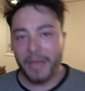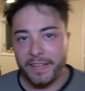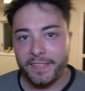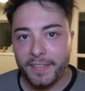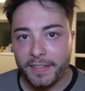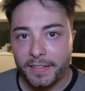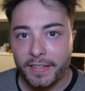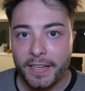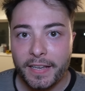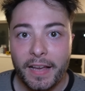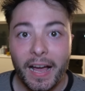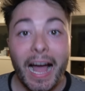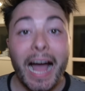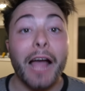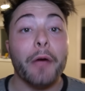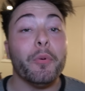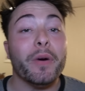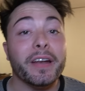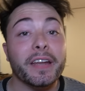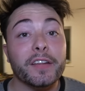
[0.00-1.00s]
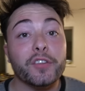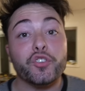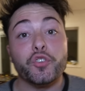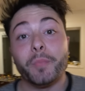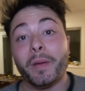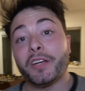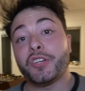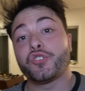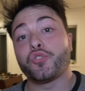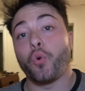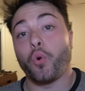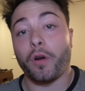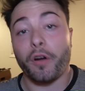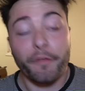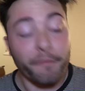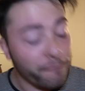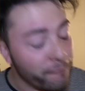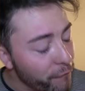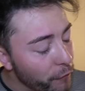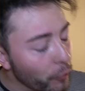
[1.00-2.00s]
Basically, I went into my
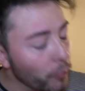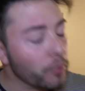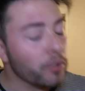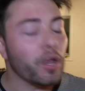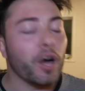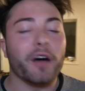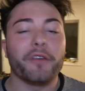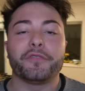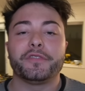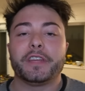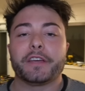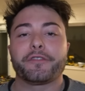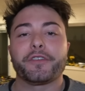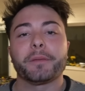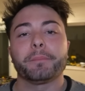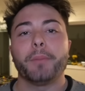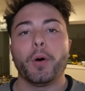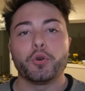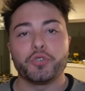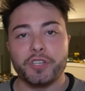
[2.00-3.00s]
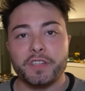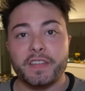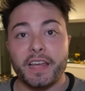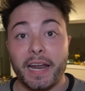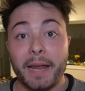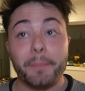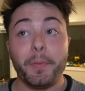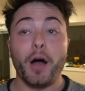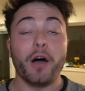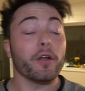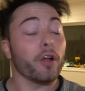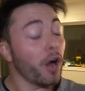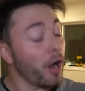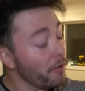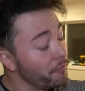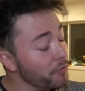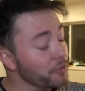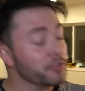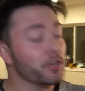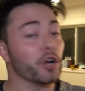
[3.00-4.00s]
drawer full of different potions that I bought
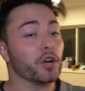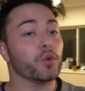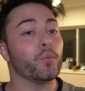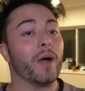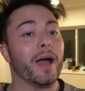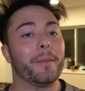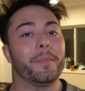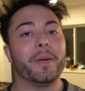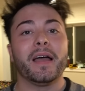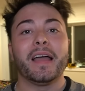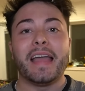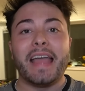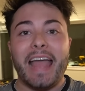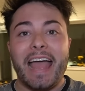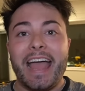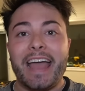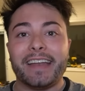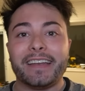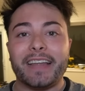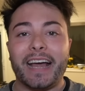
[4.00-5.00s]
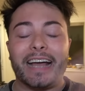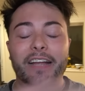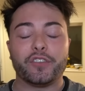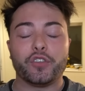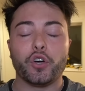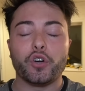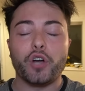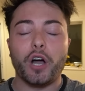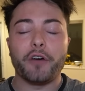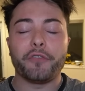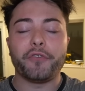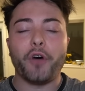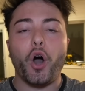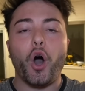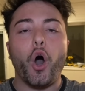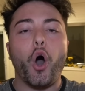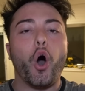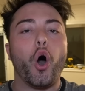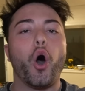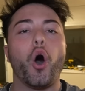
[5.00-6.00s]
off the dark web, and I took off
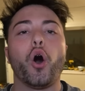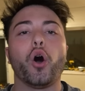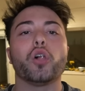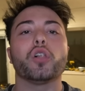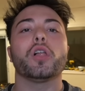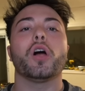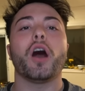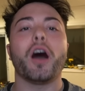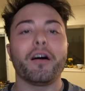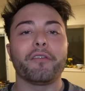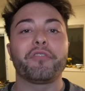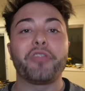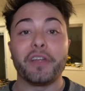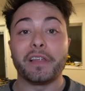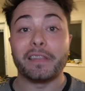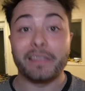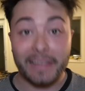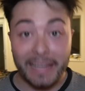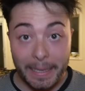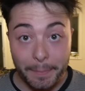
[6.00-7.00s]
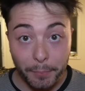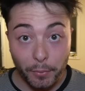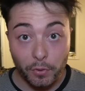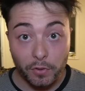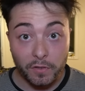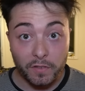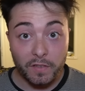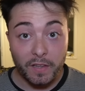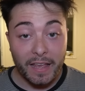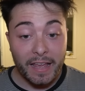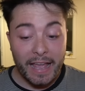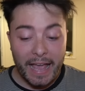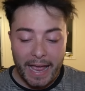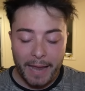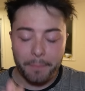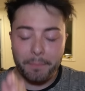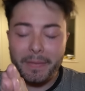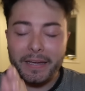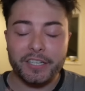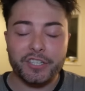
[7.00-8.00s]
all of the labels
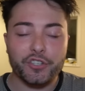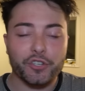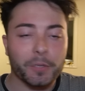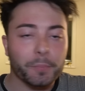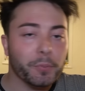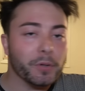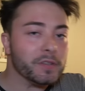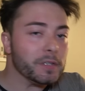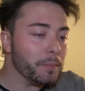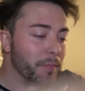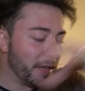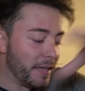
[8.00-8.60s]
and made sure to put them